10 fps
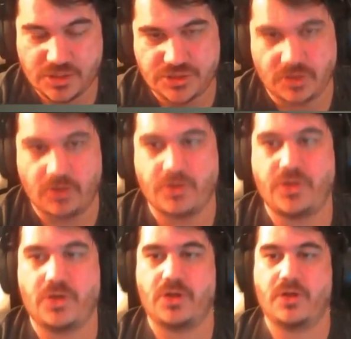So
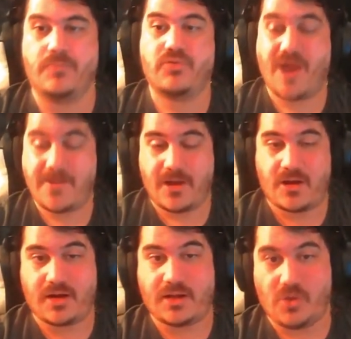your
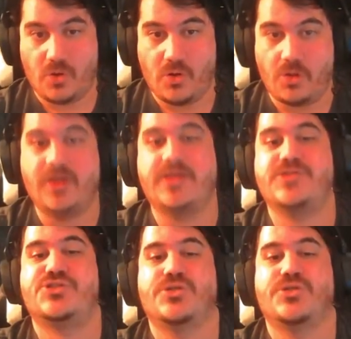primary goal is